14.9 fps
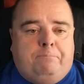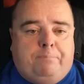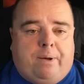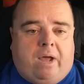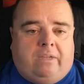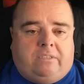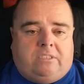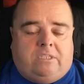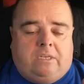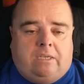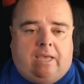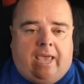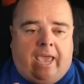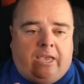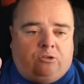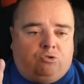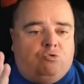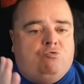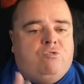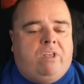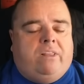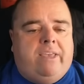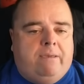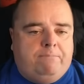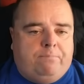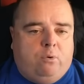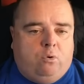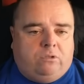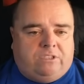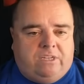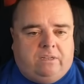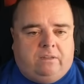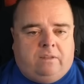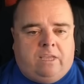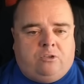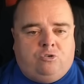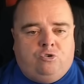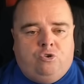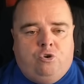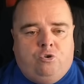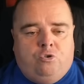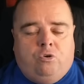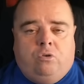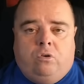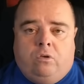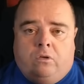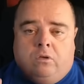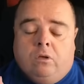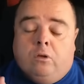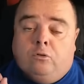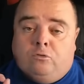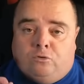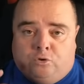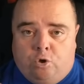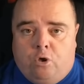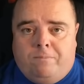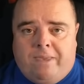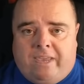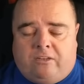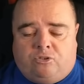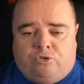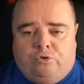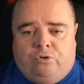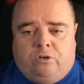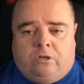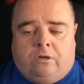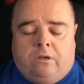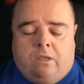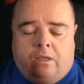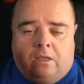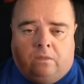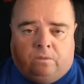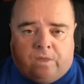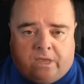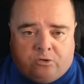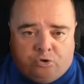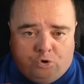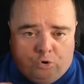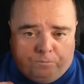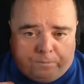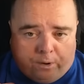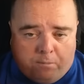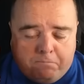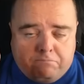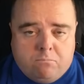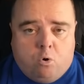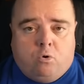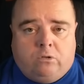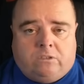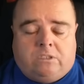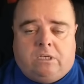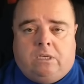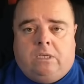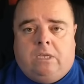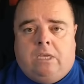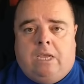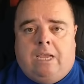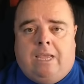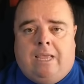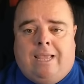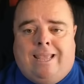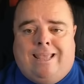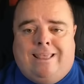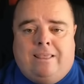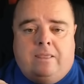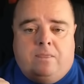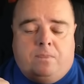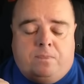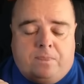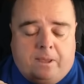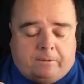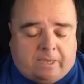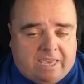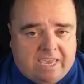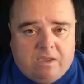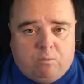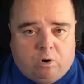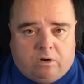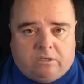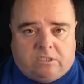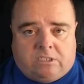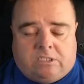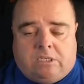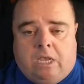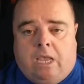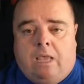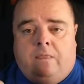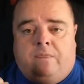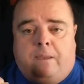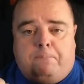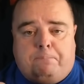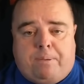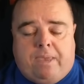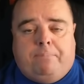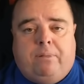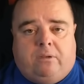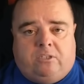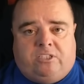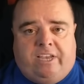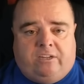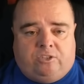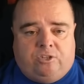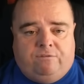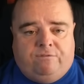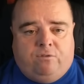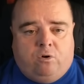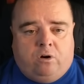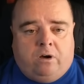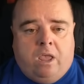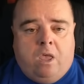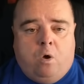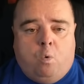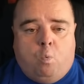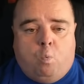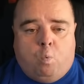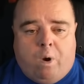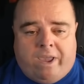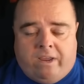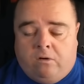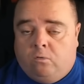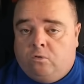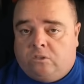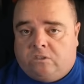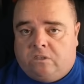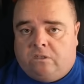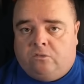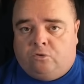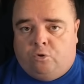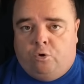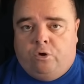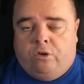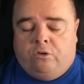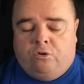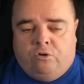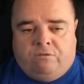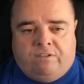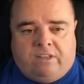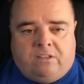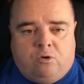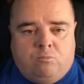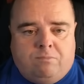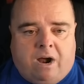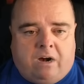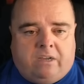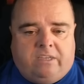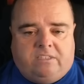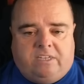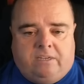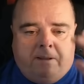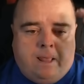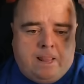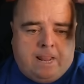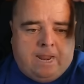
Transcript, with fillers: But it's really important that you do make sure that you promote the keywords that people are searching for whilst doing your video marketing.